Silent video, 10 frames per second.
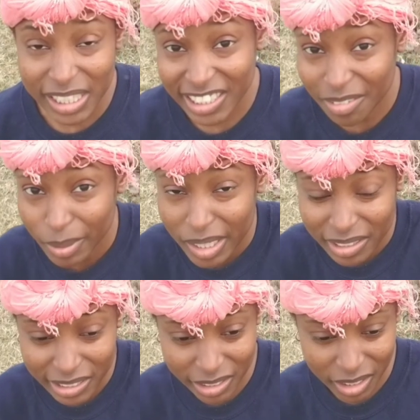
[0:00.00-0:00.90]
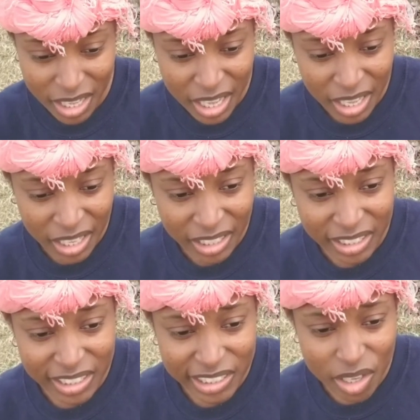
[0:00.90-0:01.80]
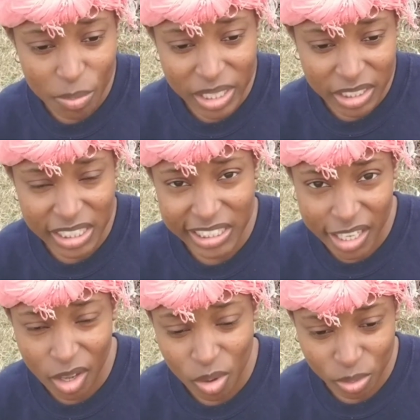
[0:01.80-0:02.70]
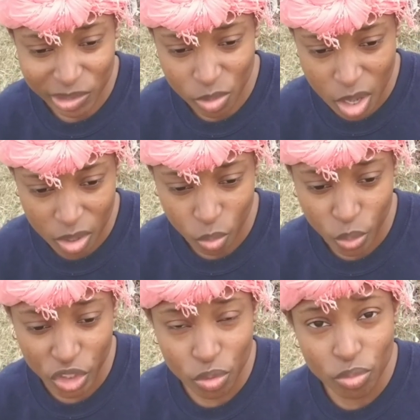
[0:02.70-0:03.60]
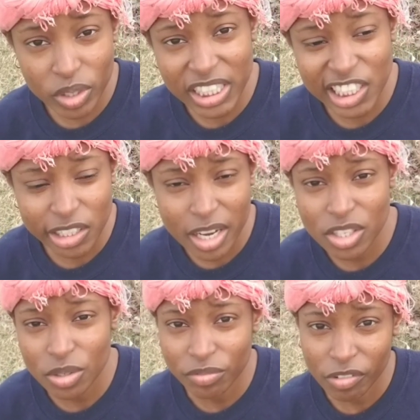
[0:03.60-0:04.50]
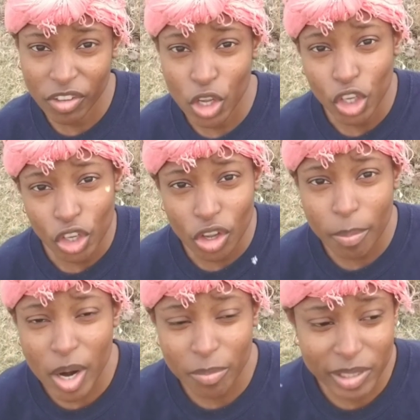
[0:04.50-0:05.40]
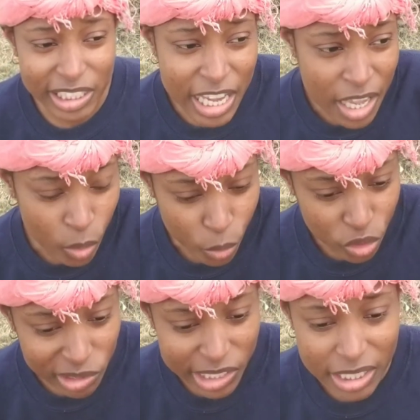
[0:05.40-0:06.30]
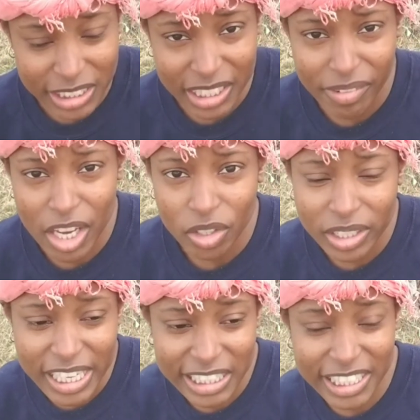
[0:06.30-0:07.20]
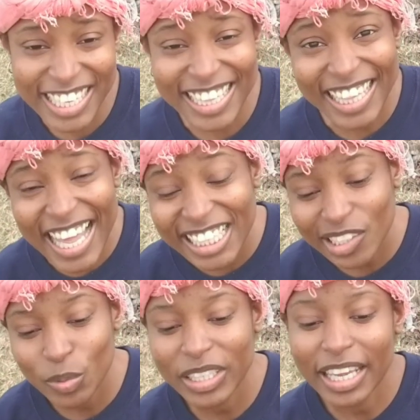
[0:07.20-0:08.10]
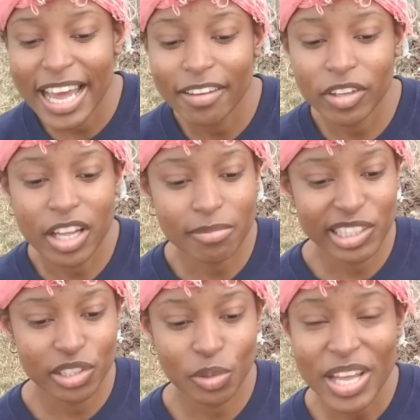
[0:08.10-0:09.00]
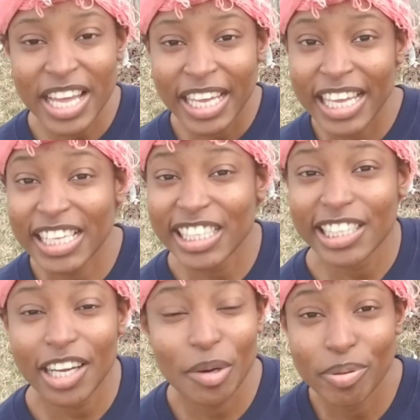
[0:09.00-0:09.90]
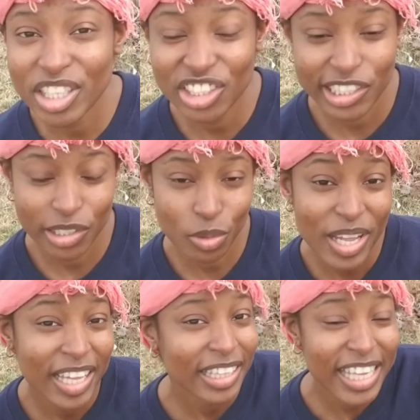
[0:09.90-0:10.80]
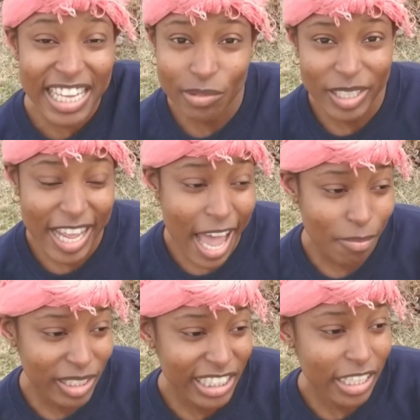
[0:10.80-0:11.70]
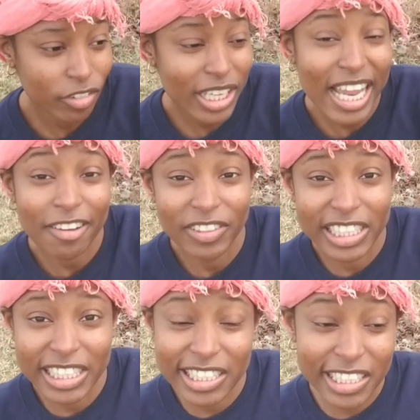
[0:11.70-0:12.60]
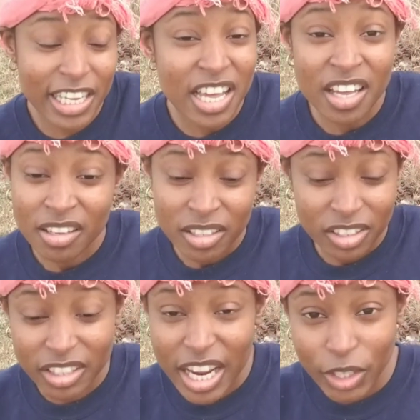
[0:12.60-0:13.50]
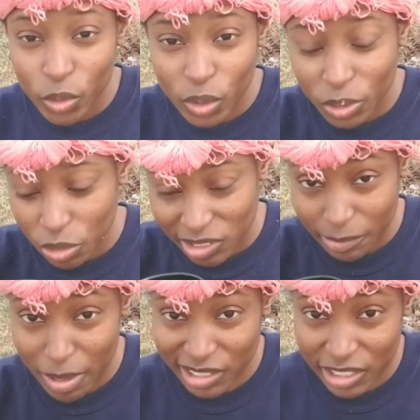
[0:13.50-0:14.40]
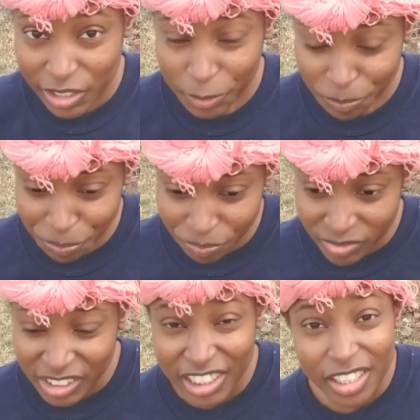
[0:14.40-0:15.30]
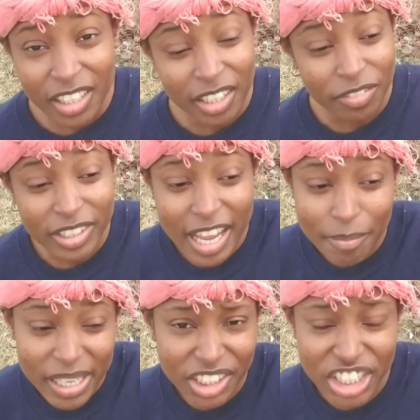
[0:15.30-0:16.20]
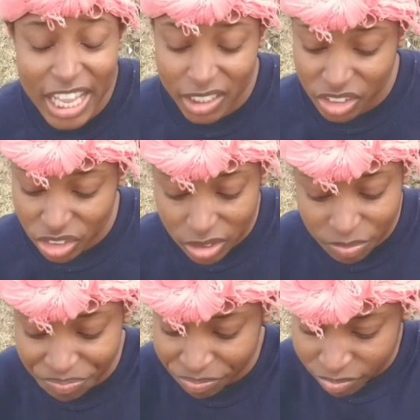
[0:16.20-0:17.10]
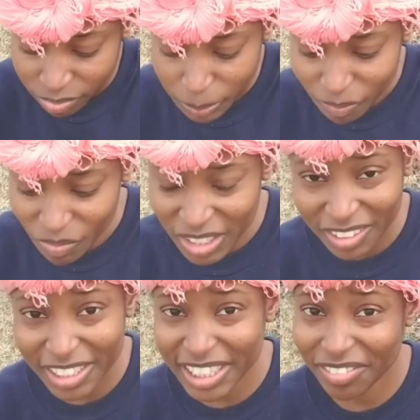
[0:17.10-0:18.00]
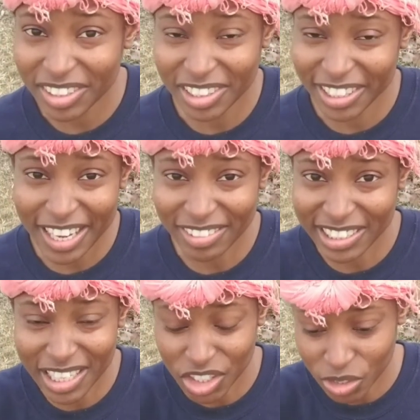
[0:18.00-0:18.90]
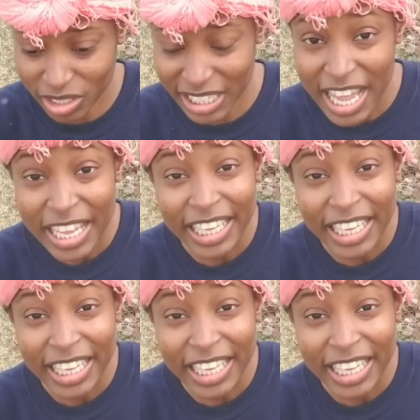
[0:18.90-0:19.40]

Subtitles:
It's embarrassing. It's so many things that goes wrong. When you really start to fulfill your purpose, when you start to live out your destiny, that's when life comes through and sucker punches you. That's when it happens. If your life is easy, you're not doing what you were supposed to do. If you're not being challenged, you're living a life that's not yours.